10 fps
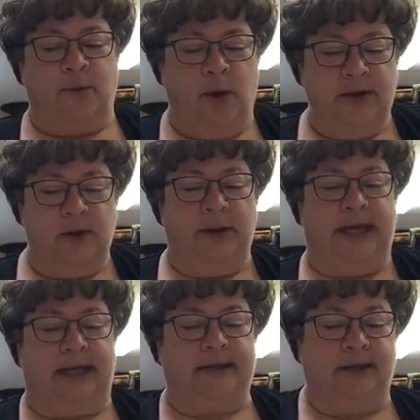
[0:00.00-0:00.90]
Quote of the
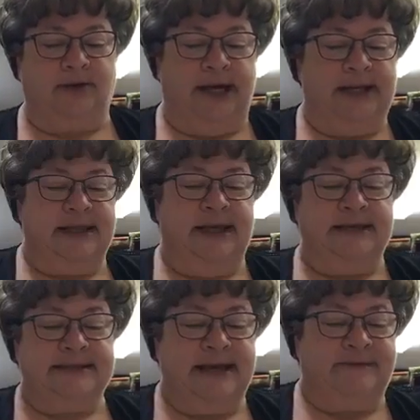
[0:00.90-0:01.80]
week: great
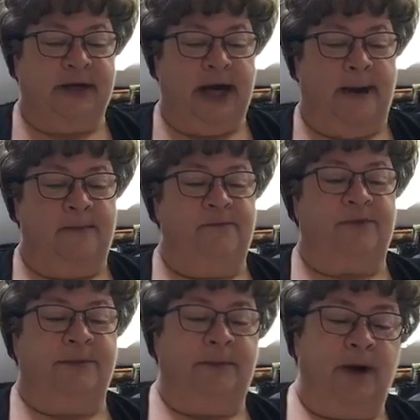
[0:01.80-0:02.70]
things never come
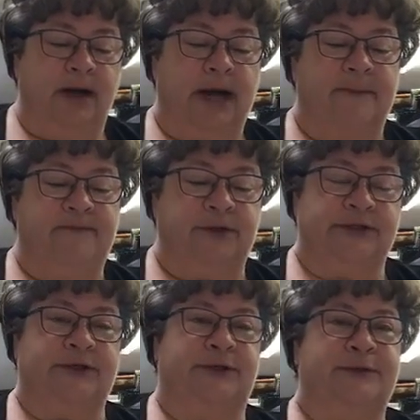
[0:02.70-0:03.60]
from
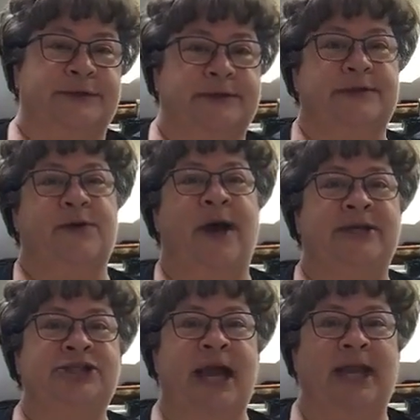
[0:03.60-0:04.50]
comfort zones. So I
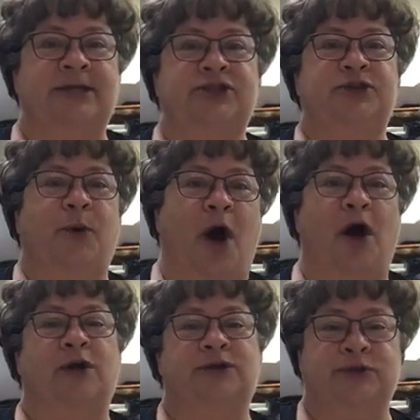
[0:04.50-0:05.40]
challenge you
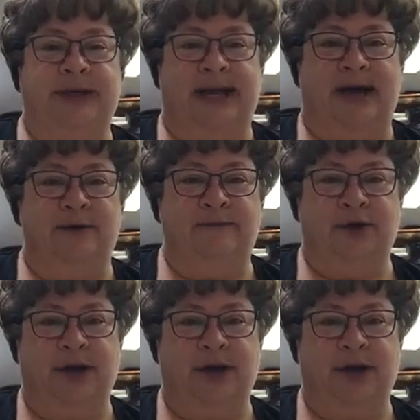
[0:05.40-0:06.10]
all to get out of your